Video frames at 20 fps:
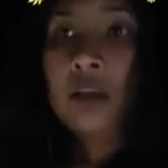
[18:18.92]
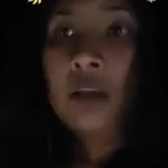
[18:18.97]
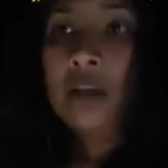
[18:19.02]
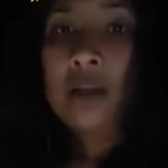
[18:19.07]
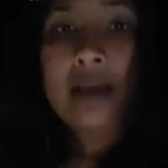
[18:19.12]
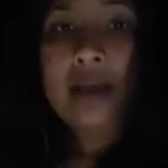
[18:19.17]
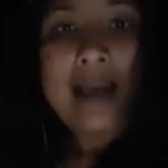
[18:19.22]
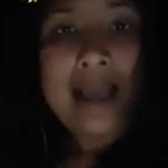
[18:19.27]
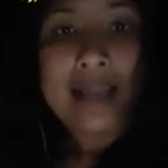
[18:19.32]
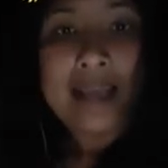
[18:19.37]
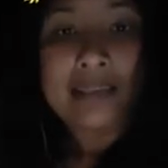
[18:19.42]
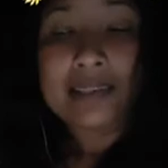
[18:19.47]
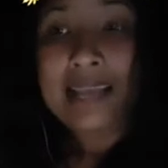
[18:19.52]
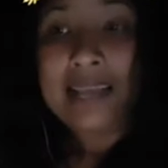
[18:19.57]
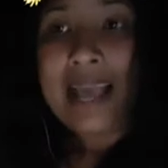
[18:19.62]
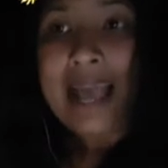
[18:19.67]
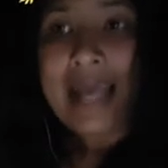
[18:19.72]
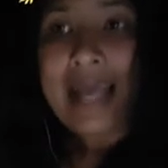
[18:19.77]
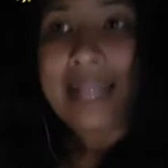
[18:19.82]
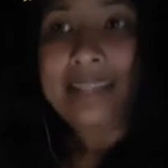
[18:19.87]
Guys,
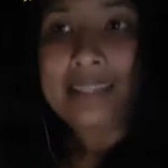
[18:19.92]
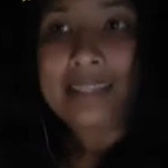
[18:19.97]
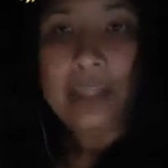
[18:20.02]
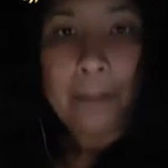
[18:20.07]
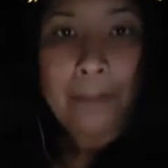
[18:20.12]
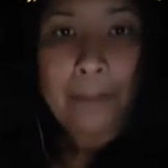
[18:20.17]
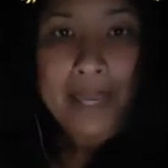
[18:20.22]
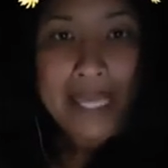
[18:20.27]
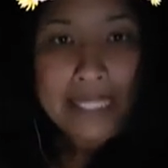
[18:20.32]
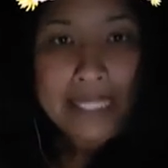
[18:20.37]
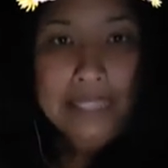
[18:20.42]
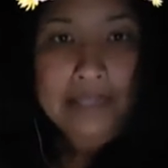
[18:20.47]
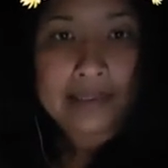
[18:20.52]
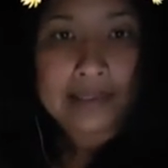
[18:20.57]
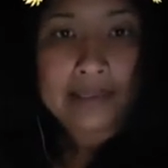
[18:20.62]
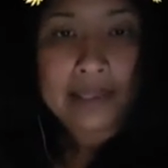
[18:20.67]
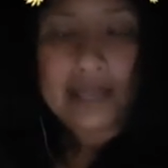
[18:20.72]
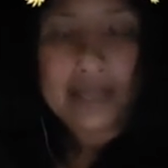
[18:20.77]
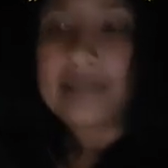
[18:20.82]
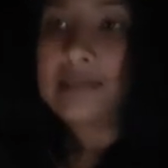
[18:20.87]
canned
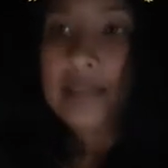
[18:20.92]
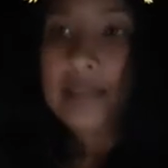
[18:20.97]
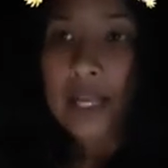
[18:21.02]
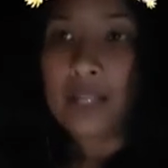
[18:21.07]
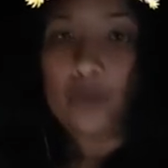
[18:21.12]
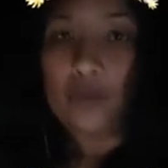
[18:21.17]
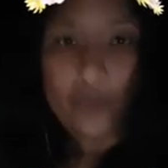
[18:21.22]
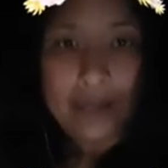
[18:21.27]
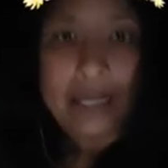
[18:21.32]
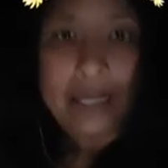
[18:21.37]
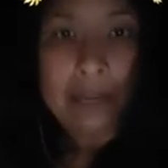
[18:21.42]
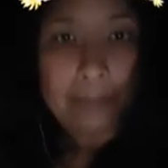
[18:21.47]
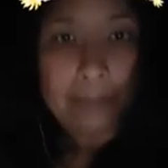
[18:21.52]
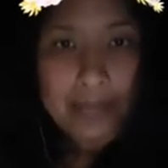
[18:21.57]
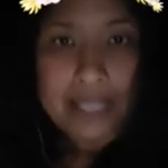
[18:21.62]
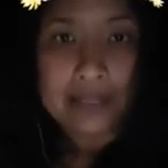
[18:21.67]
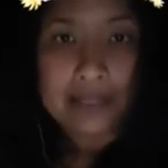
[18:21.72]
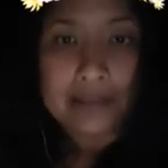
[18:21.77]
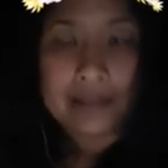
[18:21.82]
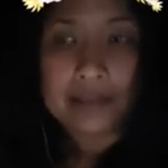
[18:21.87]
beets is not real
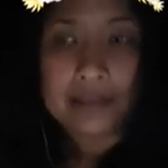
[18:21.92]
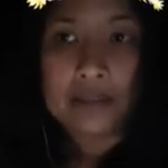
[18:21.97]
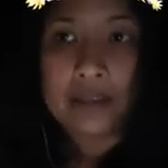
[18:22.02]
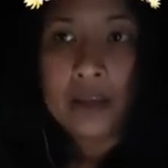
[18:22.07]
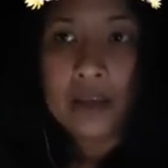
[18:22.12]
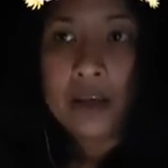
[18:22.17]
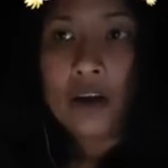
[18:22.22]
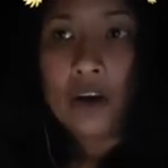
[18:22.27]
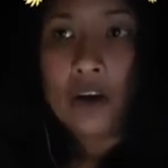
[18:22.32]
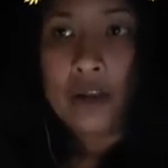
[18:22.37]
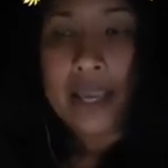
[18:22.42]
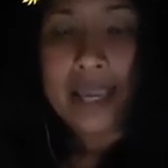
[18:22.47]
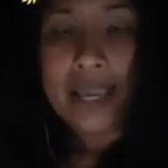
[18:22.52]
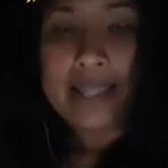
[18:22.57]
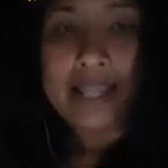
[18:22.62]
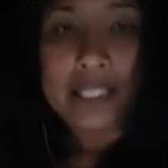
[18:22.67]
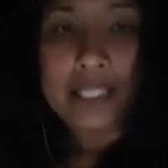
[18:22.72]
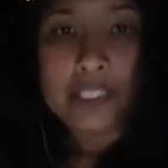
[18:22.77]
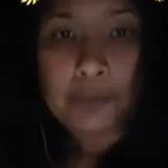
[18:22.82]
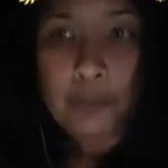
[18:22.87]
beets. Okay,
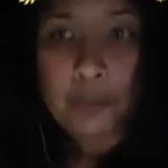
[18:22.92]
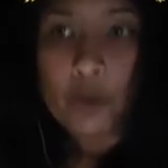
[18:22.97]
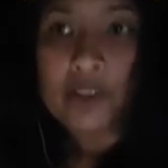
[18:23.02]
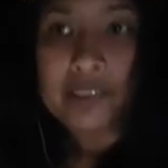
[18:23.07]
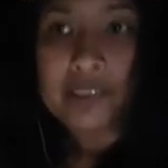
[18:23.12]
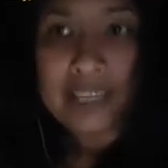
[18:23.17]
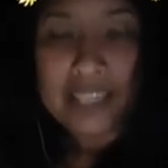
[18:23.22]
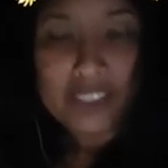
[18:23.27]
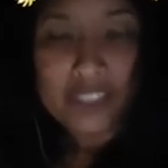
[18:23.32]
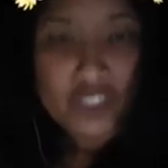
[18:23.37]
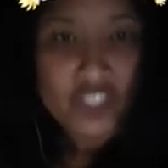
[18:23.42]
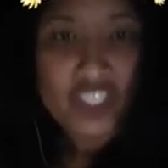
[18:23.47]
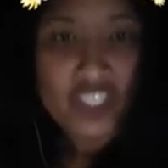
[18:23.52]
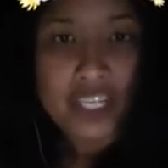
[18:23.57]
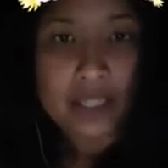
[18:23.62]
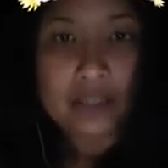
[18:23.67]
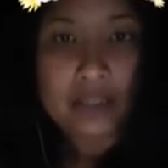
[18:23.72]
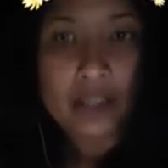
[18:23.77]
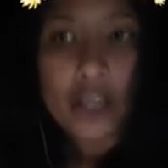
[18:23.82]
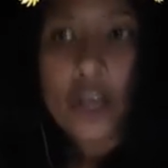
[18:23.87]
that's processed
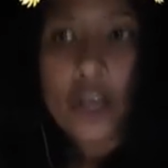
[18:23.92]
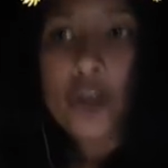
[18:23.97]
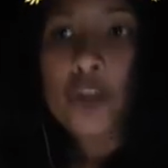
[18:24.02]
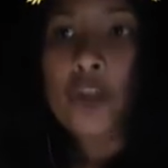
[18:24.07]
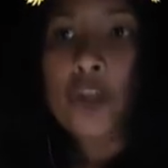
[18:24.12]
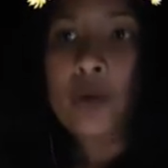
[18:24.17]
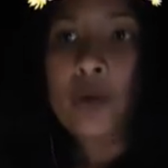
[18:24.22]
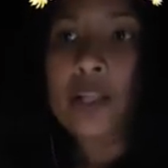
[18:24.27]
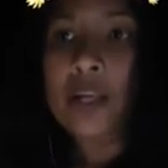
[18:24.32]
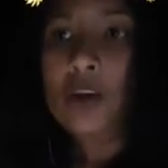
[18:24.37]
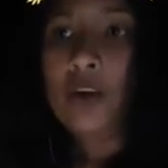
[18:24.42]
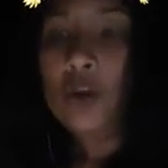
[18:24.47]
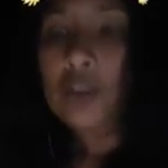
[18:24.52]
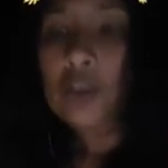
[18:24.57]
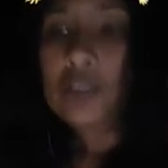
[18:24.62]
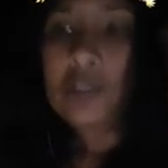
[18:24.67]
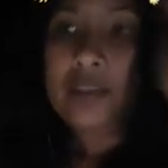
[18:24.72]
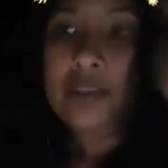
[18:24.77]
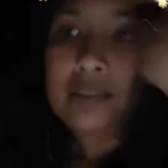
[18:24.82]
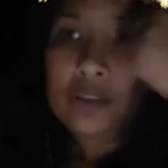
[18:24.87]
shit. You want to go
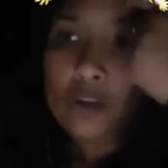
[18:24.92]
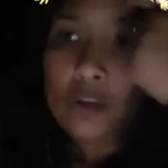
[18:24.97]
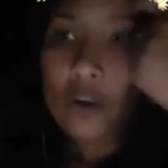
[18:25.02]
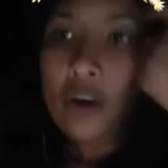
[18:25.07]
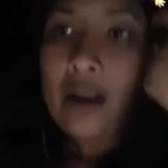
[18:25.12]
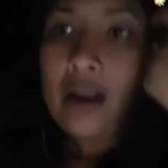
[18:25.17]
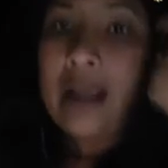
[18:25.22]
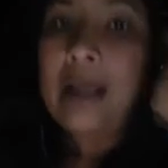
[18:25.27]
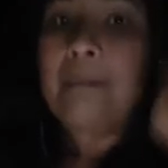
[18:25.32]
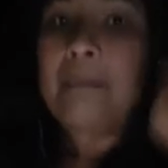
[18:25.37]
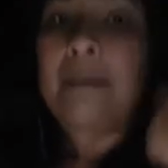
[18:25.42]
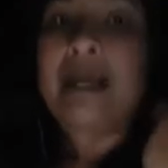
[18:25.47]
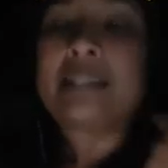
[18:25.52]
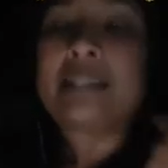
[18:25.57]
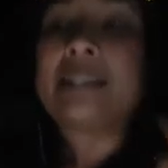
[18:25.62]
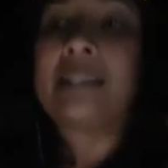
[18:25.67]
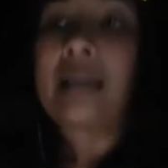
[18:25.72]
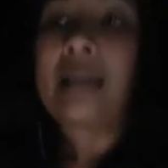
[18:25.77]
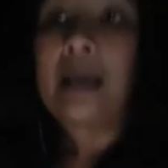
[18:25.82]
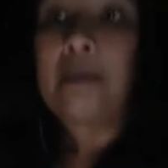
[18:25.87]
to the store and buy
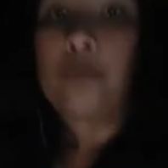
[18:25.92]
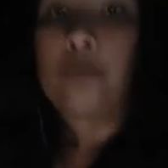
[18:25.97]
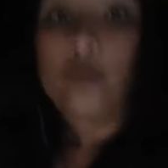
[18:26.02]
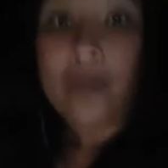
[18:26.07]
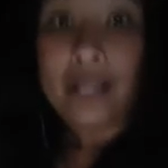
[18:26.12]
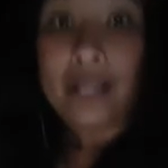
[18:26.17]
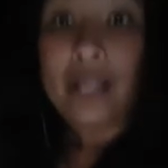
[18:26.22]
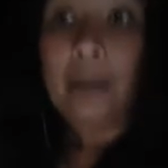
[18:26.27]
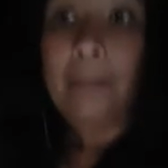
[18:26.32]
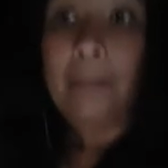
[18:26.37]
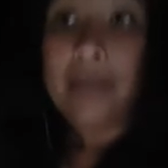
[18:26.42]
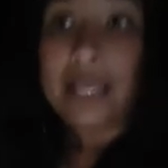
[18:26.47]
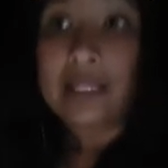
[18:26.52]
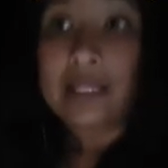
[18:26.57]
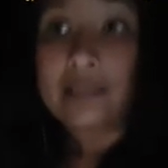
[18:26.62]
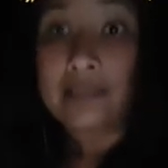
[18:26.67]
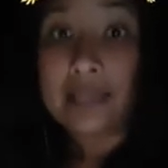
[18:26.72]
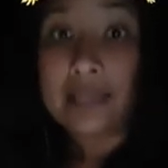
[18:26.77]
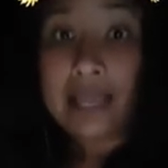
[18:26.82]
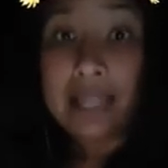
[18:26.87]
the damn real
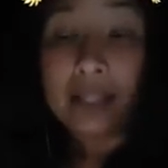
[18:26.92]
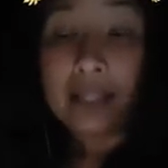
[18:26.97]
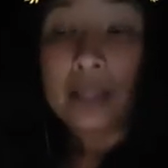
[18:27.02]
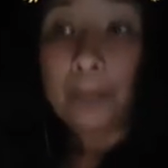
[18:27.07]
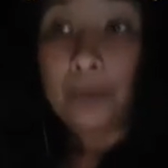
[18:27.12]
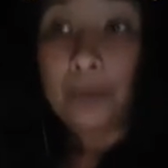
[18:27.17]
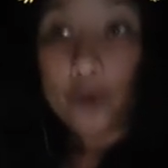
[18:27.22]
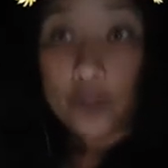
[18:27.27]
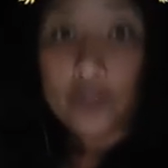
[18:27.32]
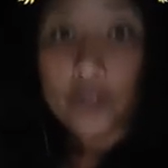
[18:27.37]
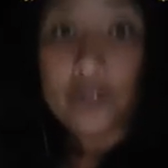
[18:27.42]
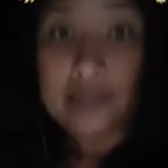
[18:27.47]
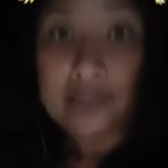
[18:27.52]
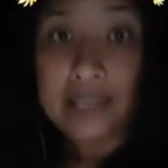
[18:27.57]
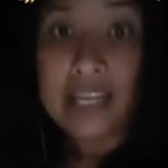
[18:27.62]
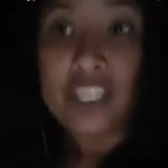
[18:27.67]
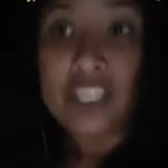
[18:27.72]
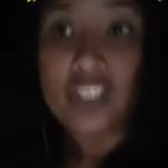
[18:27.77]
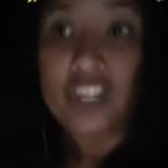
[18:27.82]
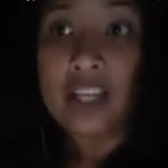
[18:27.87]
beets in the produce
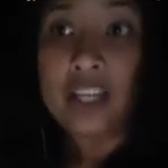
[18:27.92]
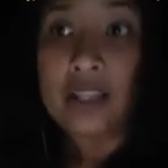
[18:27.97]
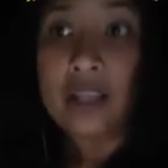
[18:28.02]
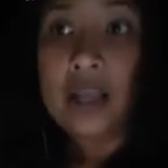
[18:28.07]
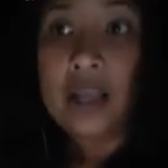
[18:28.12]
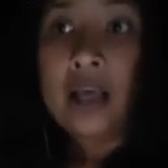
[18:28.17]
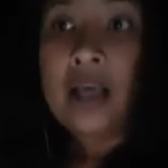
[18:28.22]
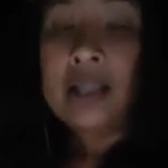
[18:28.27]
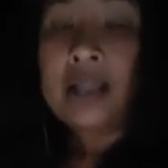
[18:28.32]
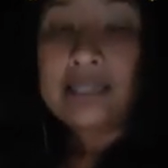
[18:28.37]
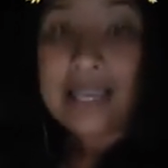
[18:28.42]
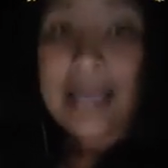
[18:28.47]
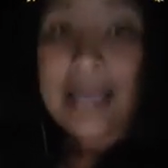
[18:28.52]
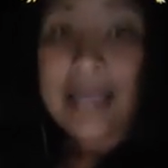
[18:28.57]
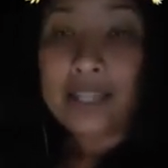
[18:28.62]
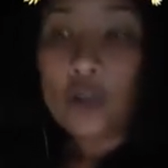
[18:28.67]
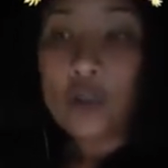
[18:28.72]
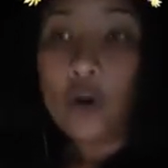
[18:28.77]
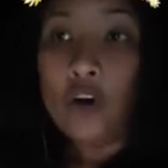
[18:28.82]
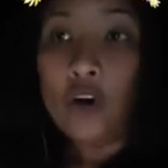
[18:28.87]
section, take
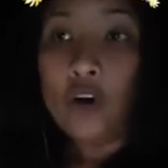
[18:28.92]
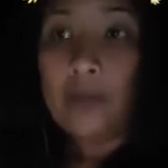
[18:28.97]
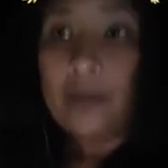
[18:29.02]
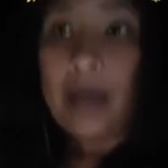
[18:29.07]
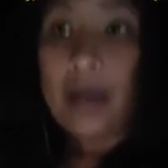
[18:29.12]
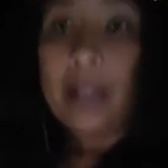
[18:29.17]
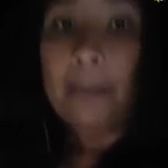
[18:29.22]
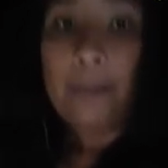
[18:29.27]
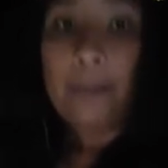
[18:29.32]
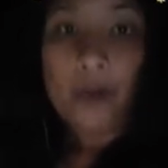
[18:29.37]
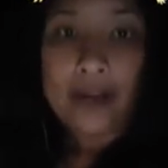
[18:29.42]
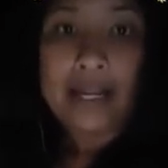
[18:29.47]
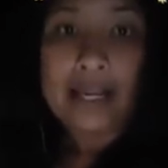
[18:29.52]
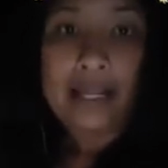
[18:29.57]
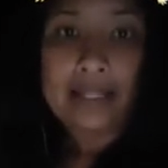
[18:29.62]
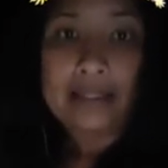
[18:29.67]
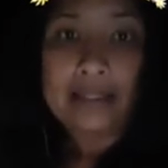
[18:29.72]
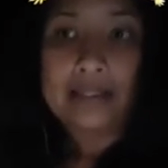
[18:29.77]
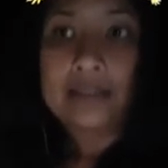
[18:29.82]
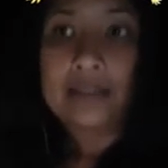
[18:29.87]
it home and boil
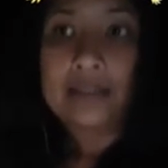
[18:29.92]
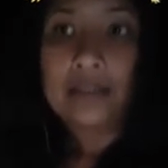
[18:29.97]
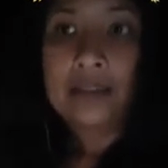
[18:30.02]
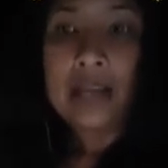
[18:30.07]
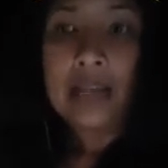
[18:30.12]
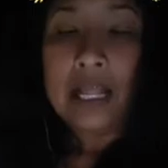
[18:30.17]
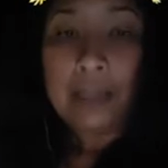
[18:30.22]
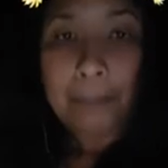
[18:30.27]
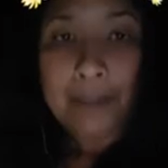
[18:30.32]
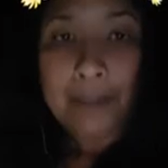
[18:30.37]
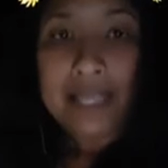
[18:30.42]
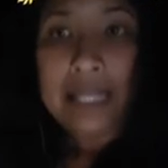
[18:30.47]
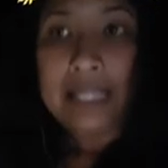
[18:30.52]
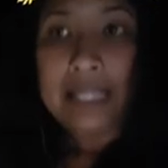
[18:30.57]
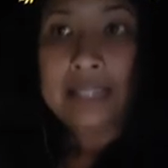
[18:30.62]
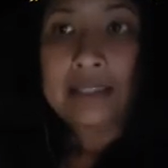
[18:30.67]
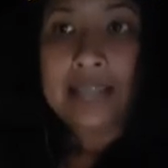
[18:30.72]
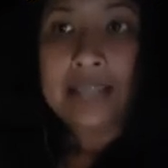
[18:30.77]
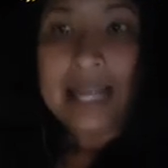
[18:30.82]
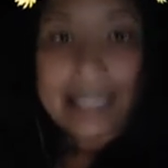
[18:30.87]
it and peel
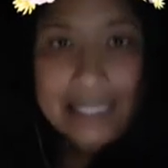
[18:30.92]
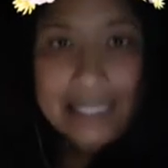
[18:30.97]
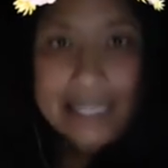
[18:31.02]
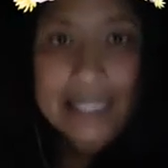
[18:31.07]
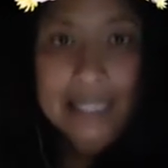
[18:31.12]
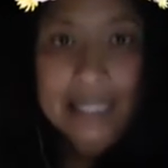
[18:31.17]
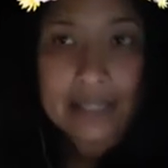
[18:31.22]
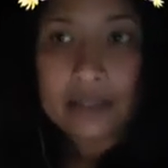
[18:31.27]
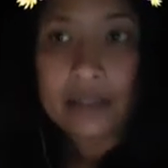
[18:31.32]
it and eat it.